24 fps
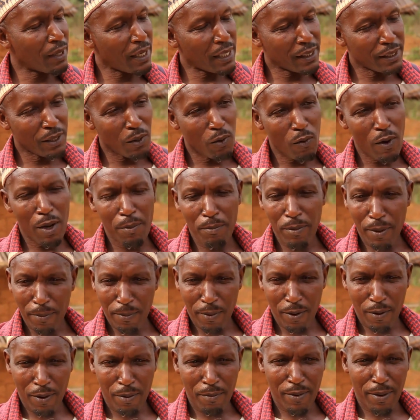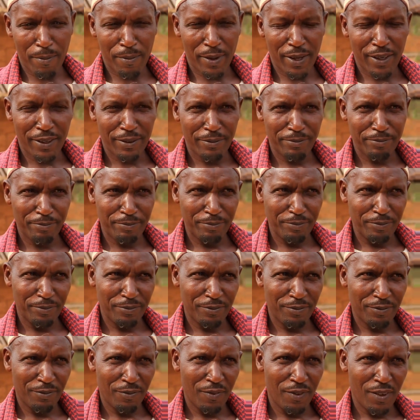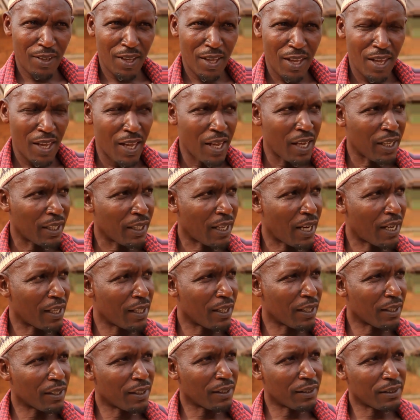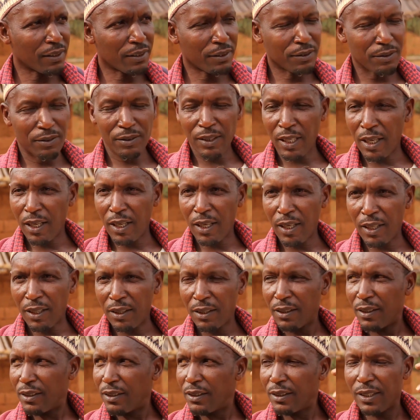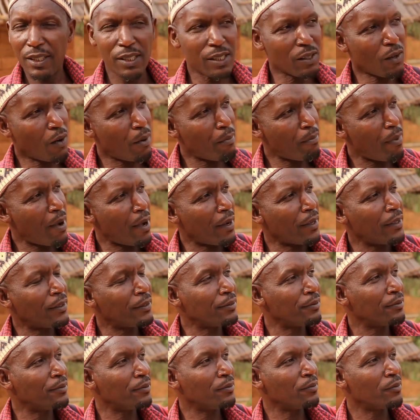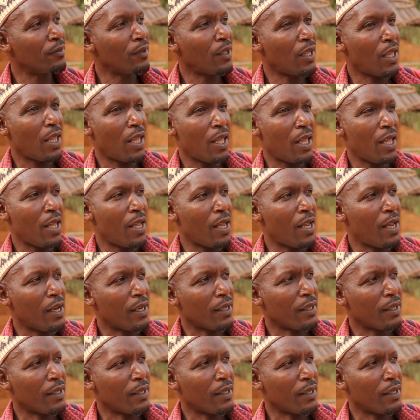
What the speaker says: Mr. Ali Amadou, he come back. If there were a woman, we pick him there. Then this one.